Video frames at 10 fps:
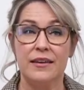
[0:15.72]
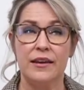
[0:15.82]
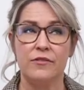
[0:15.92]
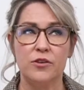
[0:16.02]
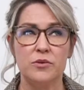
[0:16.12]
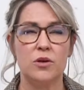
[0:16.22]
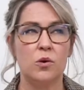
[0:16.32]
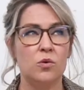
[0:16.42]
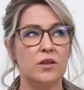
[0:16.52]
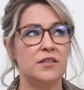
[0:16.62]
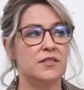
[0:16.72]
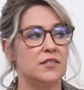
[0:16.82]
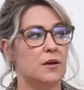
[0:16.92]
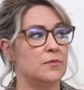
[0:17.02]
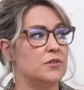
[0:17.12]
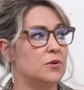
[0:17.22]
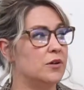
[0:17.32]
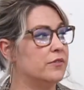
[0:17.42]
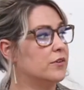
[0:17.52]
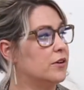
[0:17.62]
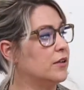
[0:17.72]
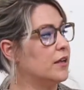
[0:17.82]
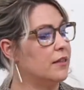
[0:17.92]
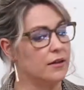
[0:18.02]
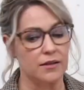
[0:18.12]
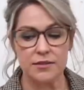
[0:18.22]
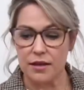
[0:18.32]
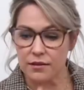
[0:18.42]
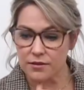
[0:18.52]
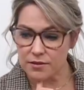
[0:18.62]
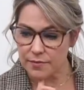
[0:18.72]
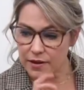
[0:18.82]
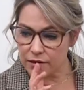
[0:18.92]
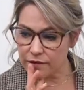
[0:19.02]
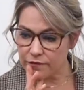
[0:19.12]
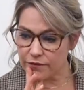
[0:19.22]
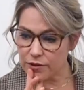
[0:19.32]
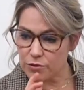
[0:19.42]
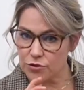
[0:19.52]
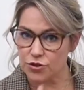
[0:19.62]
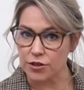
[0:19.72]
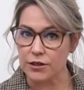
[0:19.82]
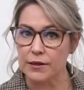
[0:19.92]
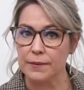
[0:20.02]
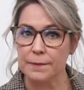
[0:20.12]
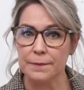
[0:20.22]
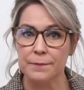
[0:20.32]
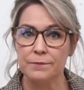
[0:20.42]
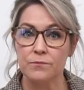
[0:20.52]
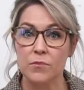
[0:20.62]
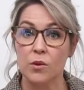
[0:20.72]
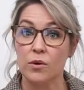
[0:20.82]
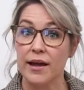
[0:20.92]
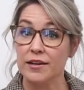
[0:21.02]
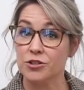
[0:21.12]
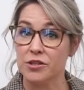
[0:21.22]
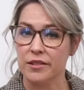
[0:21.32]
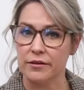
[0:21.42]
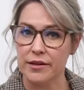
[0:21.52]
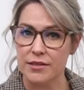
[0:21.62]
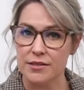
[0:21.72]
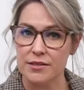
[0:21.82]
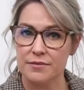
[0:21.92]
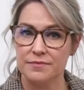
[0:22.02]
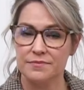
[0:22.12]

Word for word: Now, if there was only some sort of cookie that could tell us about our future, well, actually there is,